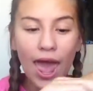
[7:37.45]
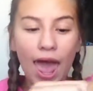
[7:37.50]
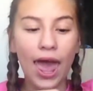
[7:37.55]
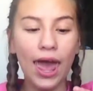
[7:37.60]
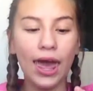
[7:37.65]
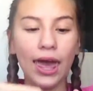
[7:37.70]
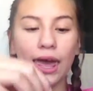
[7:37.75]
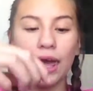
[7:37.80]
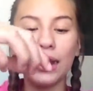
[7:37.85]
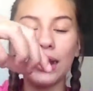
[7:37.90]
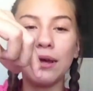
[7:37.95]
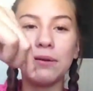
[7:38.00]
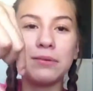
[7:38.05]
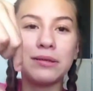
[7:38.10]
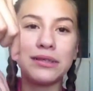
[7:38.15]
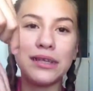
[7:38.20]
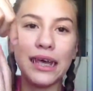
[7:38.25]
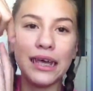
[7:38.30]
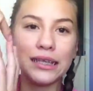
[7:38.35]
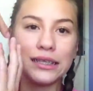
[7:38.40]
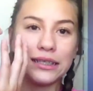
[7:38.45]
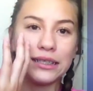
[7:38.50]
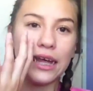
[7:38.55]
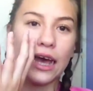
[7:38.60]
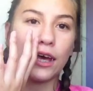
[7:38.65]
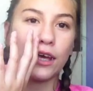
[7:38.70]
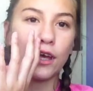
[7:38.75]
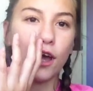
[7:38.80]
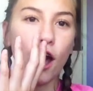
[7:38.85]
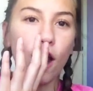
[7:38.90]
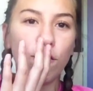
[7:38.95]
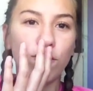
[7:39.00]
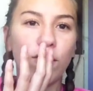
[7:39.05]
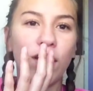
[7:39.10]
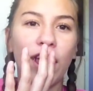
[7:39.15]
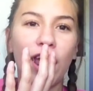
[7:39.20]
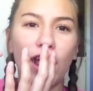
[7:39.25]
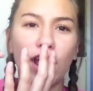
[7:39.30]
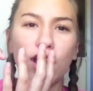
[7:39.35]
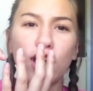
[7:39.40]
And it was, like, stuck over
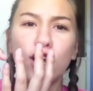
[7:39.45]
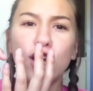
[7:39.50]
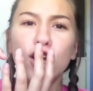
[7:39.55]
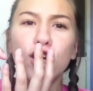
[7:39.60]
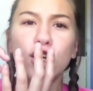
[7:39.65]
here.